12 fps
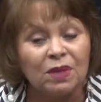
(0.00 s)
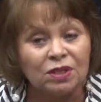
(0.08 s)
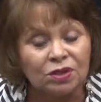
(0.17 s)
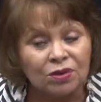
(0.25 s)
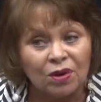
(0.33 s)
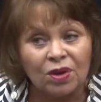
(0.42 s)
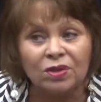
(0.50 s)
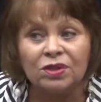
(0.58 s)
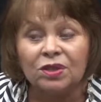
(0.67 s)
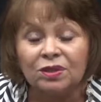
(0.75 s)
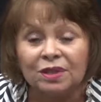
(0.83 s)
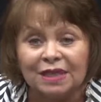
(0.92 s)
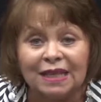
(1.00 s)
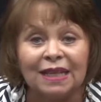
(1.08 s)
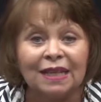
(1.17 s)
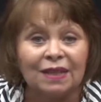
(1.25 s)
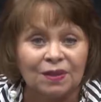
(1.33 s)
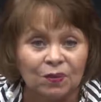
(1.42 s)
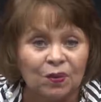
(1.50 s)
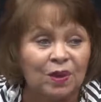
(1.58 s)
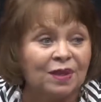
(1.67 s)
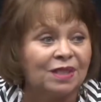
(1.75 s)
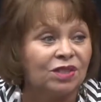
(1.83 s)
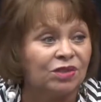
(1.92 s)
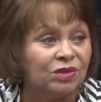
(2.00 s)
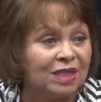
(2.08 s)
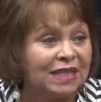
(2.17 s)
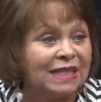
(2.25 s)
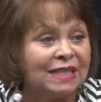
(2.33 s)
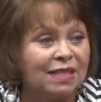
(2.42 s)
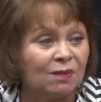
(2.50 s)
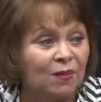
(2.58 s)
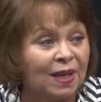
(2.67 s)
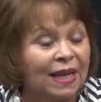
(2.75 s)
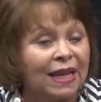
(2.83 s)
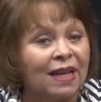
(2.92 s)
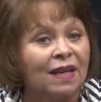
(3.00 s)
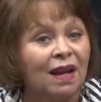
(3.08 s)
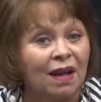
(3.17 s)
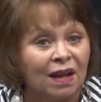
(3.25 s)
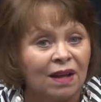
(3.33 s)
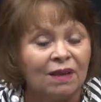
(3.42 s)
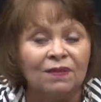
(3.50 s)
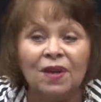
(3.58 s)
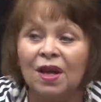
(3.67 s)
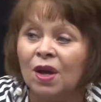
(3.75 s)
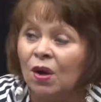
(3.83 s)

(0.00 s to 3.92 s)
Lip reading: but you also did it with a strategic plan of,